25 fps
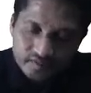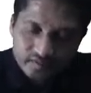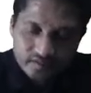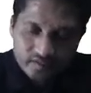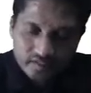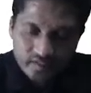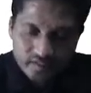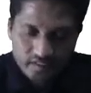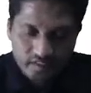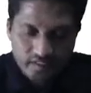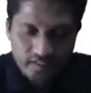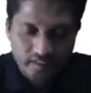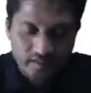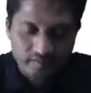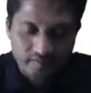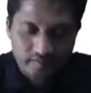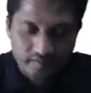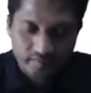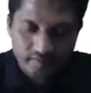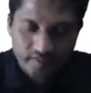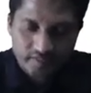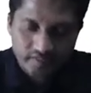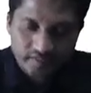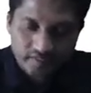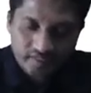16
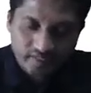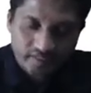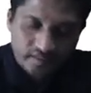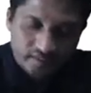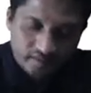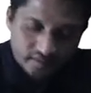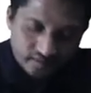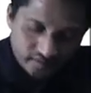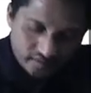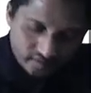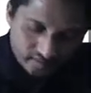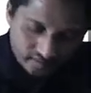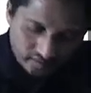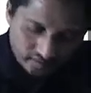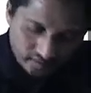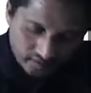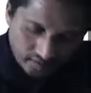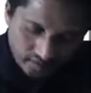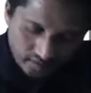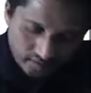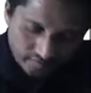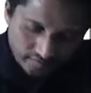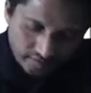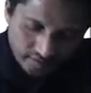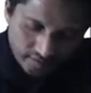ab by 3.
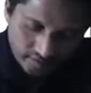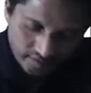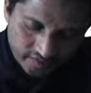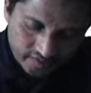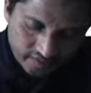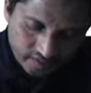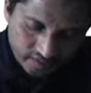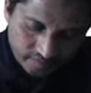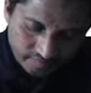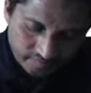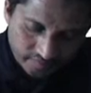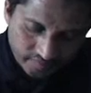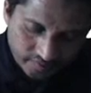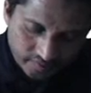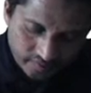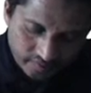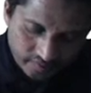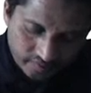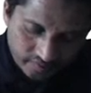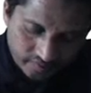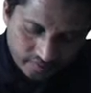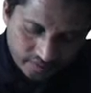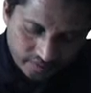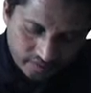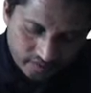I'll give an example.
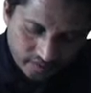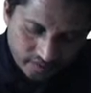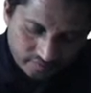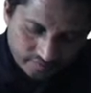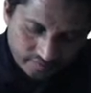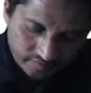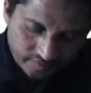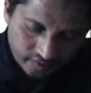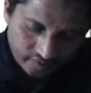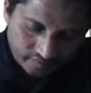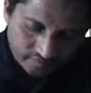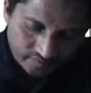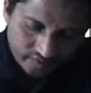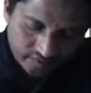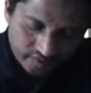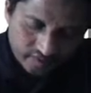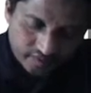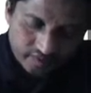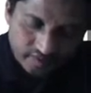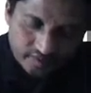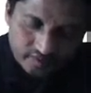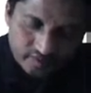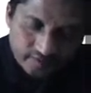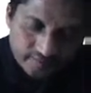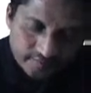Let's say if you have like
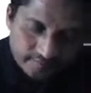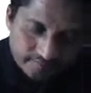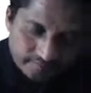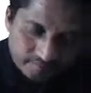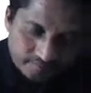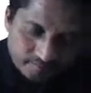this,